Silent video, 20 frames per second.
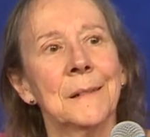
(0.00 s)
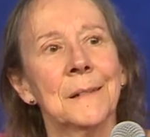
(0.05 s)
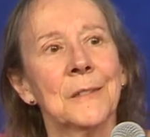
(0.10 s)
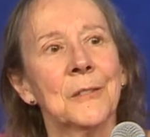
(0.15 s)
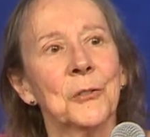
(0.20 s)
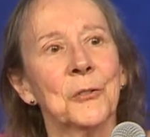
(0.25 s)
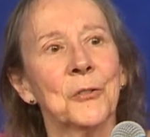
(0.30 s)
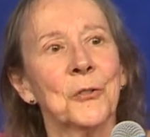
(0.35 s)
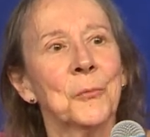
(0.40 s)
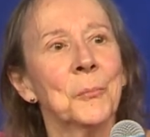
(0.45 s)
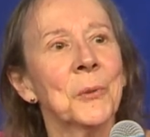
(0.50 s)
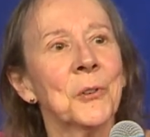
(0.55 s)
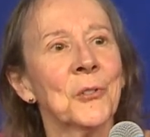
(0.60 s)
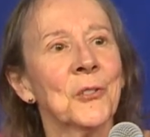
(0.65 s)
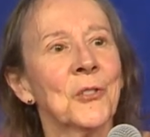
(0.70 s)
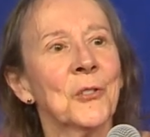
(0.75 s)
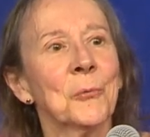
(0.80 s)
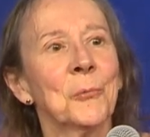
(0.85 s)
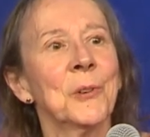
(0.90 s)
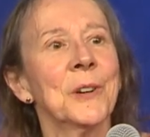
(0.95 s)
there's
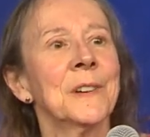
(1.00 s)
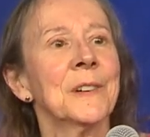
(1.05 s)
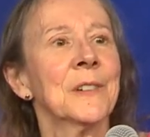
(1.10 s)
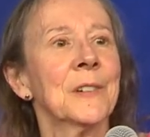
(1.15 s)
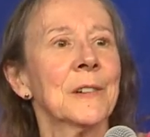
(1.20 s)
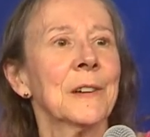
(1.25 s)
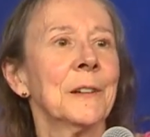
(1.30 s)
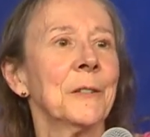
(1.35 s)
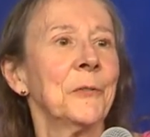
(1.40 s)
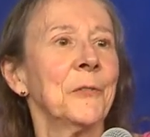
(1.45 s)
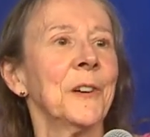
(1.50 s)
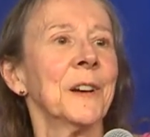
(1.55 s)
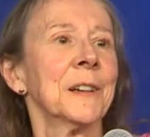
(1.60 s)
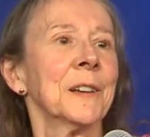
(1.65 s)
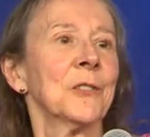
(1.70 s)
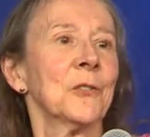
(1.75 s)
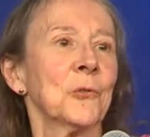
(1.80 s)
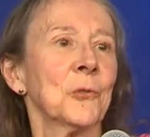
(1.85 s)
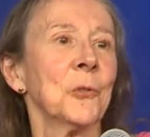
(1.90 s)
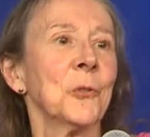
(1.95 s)
millions of ways to define
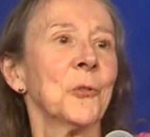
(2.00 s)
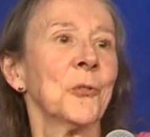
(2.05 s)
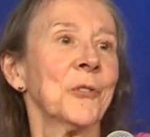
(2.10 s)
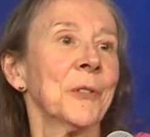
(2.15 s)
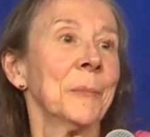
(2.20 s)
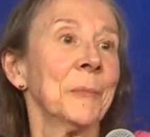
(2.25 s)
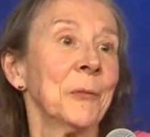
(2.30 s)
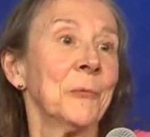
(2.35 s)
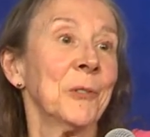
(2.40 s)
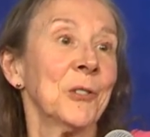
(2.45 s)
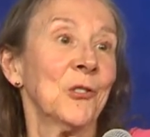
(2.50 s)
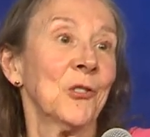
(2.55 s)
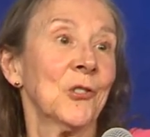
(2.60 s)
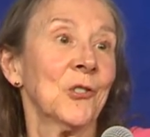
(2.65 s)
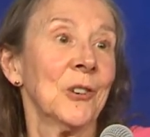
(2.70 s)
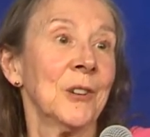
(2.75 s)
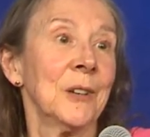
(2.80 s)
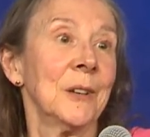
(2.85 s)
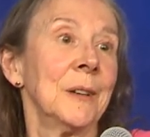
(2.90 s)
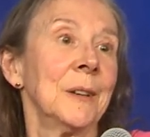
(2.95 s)
control, some of which
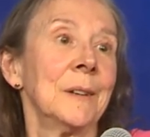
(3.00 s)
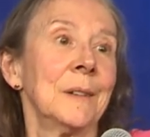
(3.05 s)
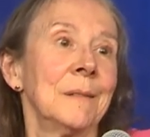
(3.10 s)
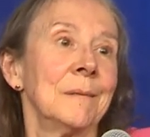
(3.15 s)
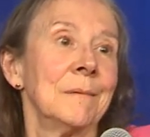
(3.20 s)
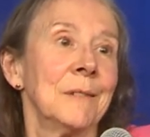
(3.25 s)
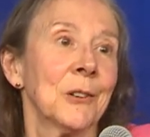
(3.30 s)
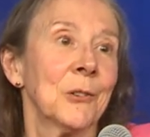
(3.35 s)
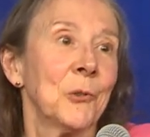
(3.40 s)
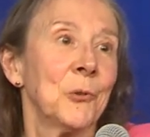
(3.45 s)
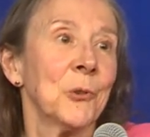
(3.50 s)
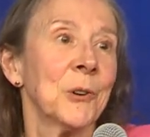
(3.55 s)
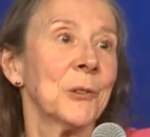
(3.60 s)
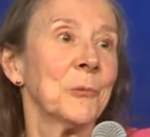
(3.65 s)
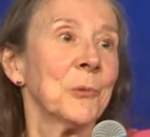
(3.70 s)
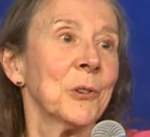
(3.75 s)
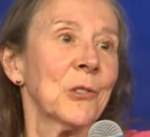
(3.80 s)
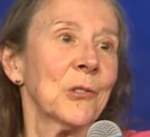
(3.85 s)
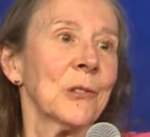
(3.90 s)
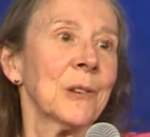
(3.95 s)
accord
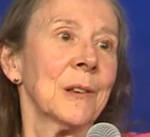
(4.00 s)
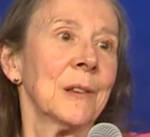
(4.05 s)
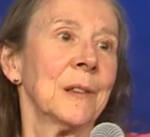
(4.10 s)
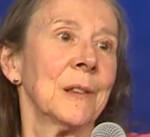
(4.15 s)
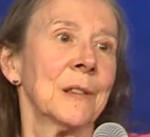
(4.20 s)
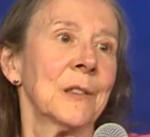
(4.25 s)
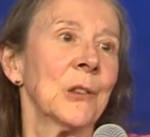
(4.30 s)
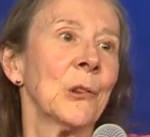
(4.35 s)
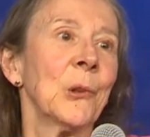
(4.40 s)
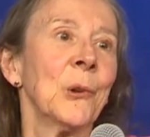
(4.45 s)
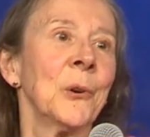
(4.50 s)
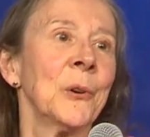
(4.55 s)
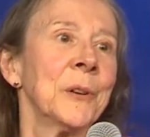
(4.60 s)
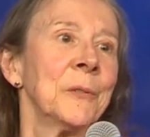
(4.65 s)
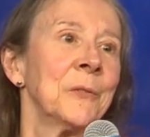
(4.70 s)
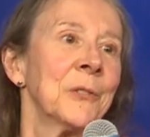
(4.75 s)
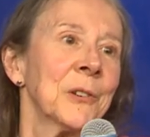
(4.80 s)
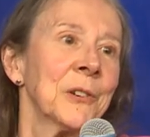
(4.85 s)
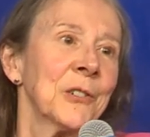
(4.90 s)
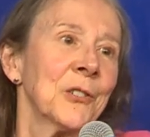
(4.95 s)
with the law
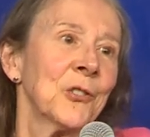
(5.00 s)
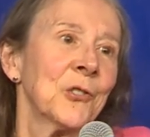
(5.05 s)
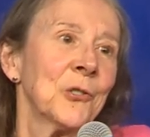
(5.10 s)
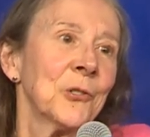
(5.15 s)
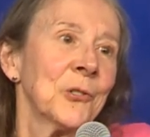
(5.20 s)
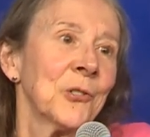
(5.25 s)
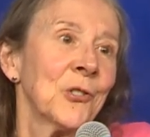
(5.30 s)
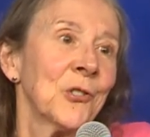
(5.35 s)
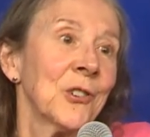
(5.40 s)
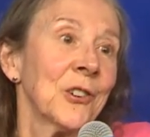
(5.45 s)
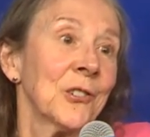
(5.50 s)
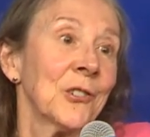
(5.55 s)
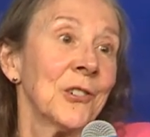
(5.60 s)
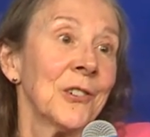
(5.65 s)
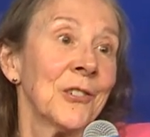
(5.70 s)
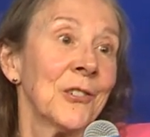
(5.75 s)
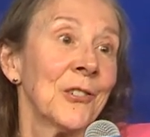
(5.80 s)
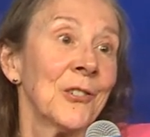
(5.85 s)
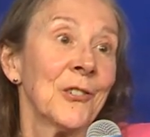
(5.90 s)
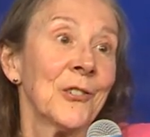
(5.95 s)
in various
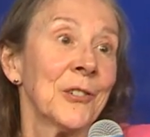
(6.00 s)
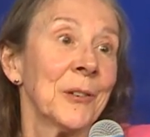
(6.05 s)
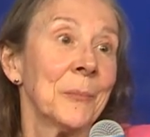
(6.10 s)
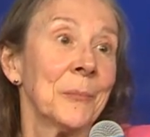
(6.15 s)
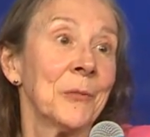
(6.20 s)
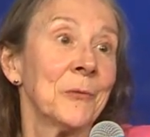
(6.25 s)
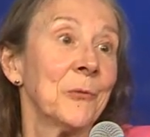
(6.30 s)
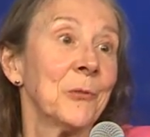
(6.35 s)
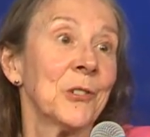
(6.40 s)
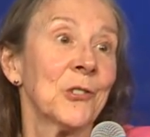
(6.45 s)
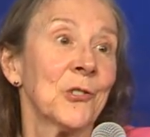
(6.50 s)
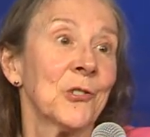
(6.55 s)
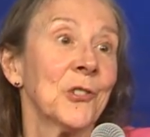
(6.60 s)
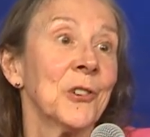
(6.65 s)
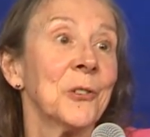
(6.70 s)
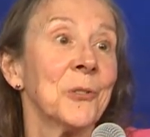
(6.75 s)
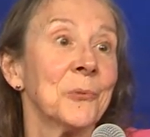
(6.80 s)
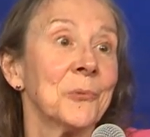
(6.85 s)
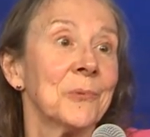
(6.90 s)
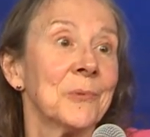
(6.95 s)
jurisdictions and some of which
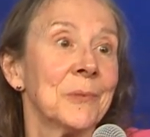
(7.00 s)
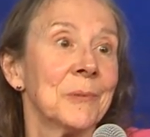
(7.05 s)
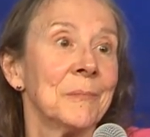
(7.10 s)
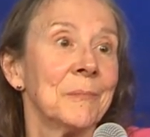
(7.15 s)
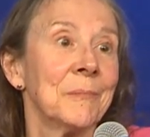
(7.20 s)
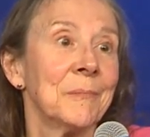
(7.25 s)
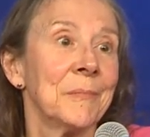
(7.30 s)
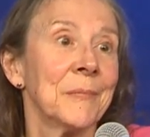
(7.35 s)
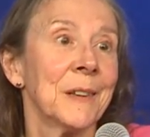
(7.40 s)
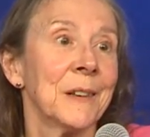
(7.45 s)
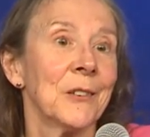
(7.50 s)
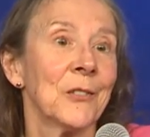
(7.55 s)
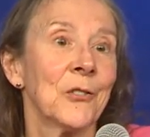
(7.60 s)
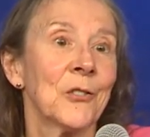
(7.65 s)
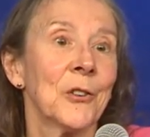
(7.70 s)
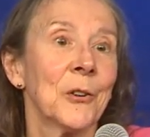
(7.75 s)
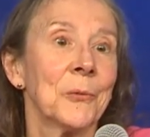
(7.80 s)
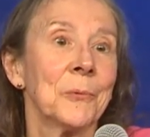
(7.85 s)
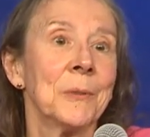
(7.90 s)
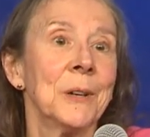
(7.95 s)
don't.
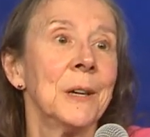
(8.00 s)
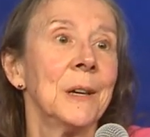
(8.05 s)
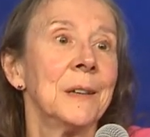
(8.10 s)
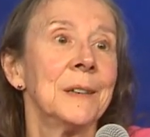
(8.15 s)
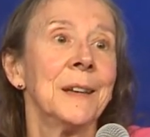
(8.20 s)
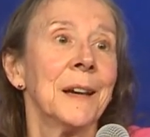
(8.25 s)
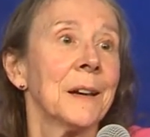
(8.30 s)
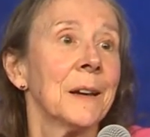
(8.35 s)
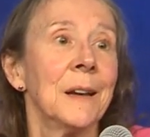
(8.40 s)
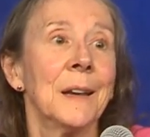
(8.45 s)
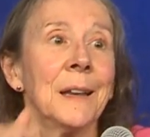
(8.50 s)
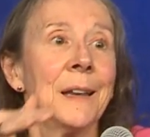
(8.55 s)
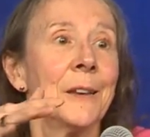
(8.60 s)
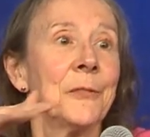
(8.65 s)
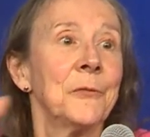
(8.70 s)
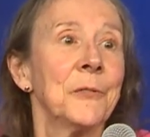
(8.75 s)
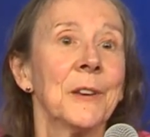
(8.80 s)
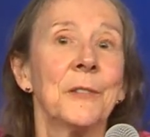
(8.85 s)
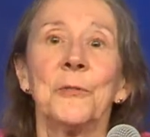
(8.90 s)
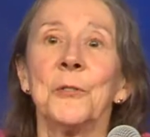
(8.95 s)
So yeah,
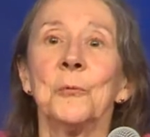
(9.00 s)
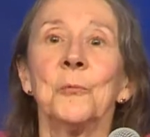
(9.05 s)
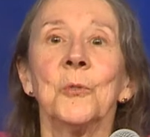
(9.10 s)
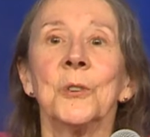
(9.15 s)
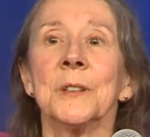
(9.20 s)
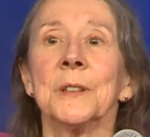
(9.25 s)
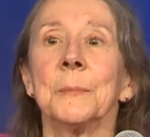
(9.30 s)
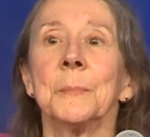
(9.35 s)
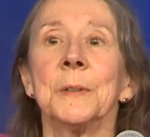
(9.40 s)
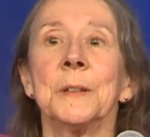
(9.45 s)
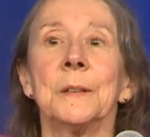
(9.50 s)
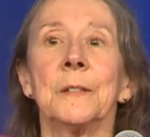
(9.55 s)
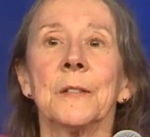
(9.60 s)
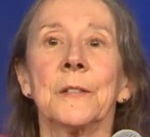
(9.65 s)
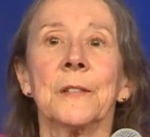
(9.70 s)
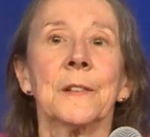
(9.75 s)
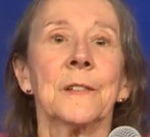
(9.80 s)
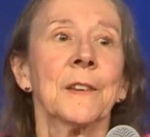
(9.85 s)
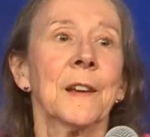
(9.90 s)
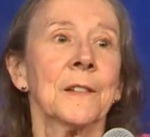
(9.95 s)
if, if you want to be a
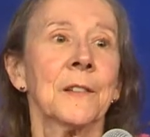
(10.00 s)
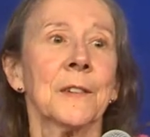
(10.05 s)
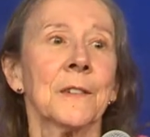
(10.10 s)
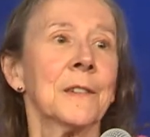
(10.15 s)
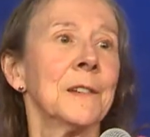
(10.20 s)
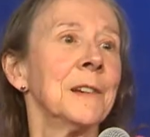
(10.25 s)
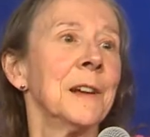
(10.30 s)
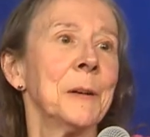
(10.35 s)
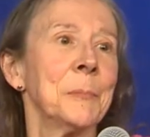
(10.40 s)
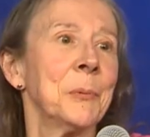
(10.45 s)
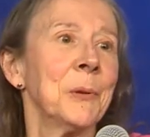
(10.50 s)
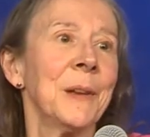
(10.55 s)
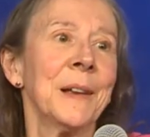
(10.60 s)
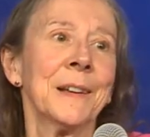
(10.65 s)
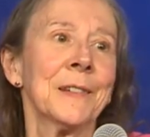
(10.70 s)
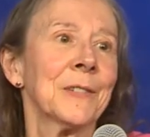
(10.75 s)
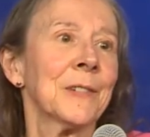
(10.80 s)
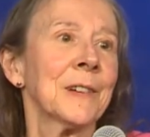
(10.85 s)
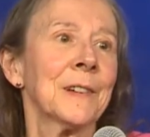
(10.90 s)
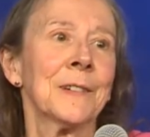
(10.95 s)
success, it's not
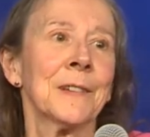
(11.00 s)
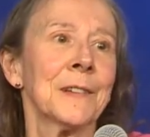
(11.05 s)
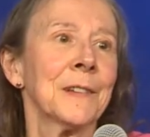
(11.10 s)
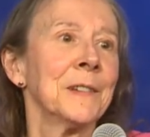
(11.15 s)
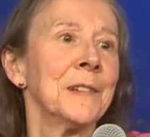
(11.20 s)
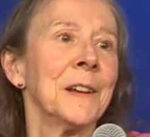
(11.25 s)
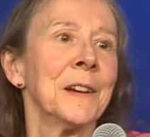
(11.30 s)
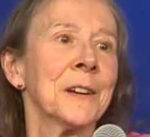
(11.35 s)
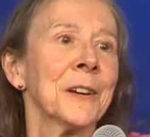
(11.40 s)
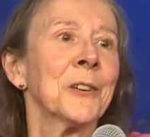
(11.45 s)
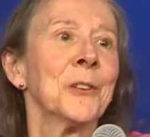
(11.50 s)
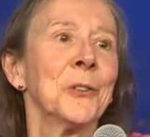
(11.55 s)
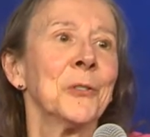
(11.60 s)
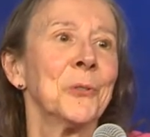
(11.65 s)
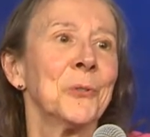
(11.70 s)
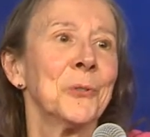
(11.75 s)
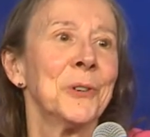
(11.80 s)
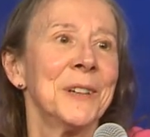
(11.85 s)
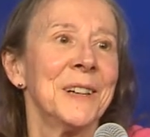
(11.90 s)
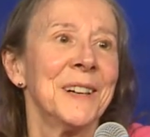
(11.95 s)
plastics, it's not code,